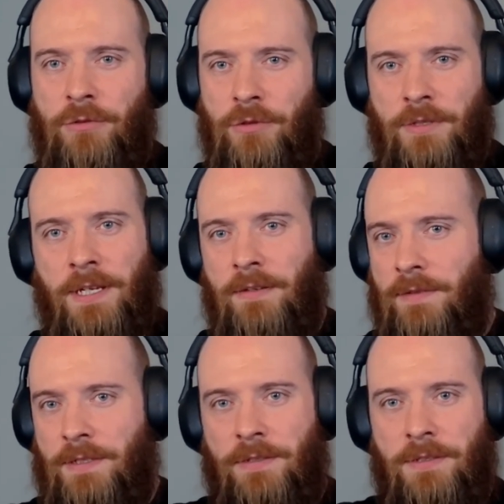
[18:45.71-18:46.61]
You're just kind of,
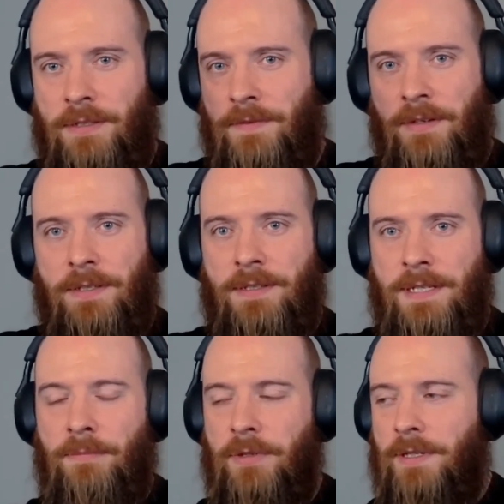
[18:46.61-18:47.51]
it's just a very
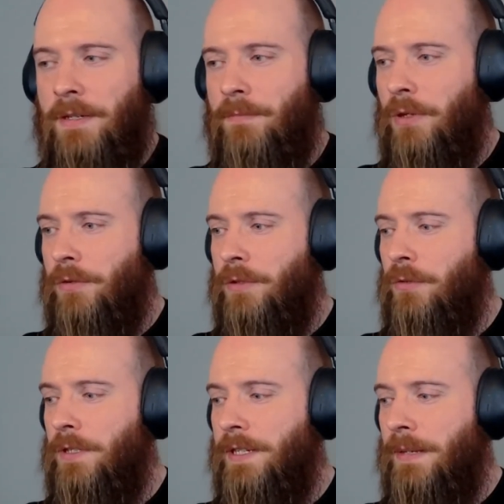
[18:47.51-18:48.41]
temporary kind of block that you
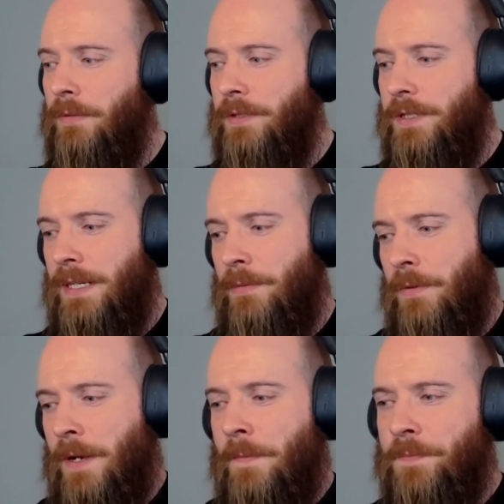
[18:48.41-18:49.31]
can enable and
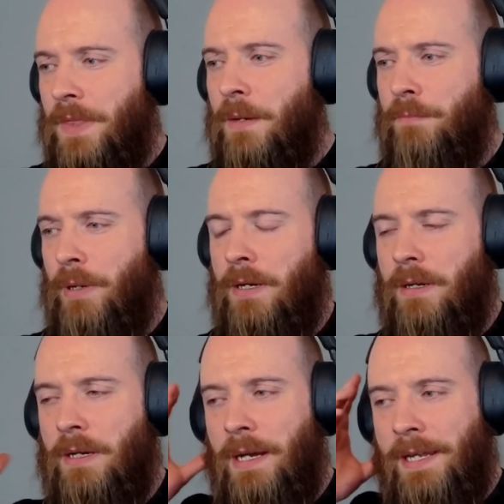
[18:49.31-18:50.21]
disable. But
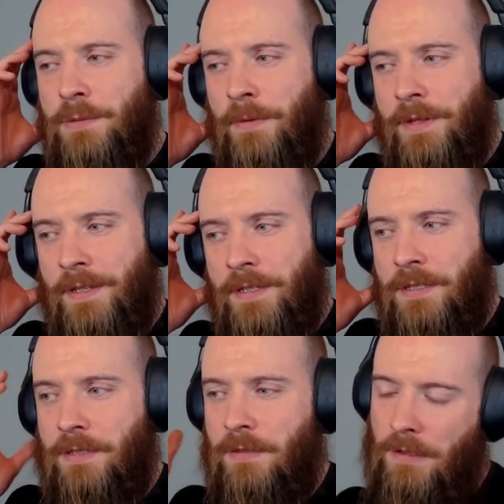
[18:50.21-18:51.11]
I guess one thing
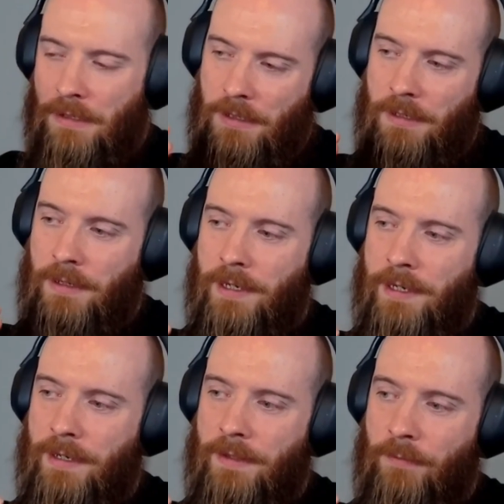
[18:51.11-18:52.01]
that's
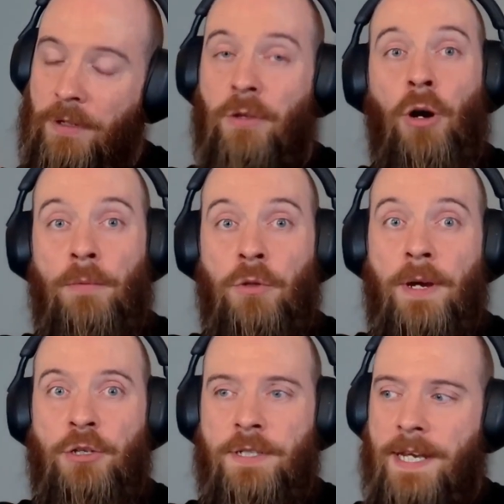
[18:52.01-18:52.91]
one of the common
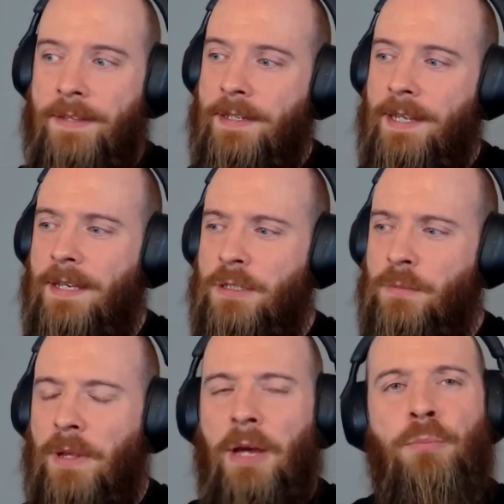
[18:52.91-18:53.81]
questions I then get is,
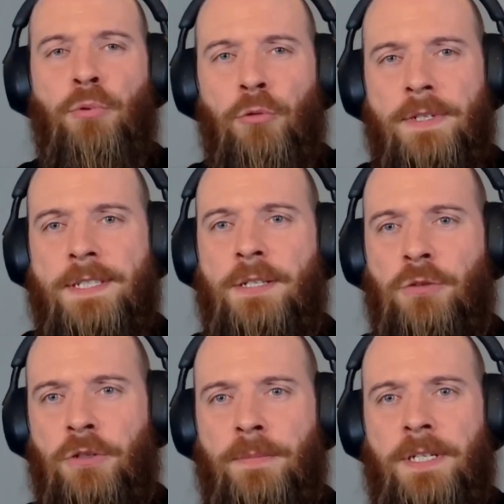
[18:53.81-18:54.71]
well, how prone is this
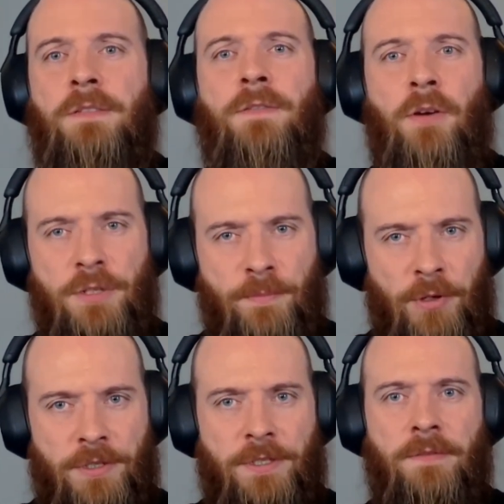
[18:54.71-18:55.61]
going to be to false
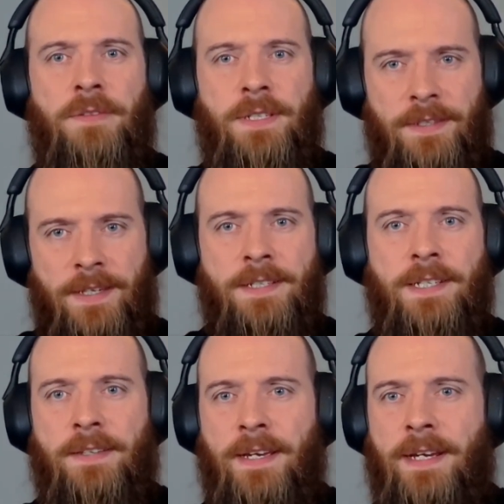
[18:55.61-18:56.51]
positives and things
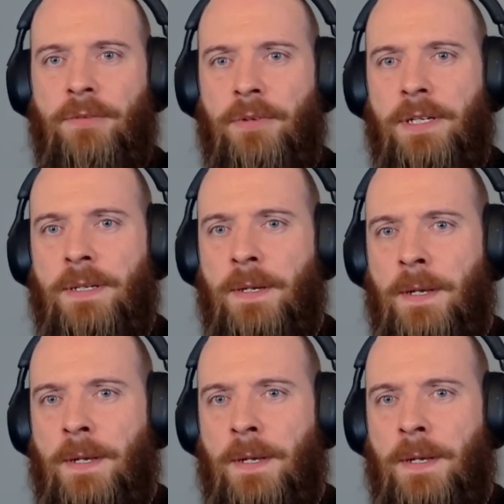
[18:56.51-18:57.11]
like that, right?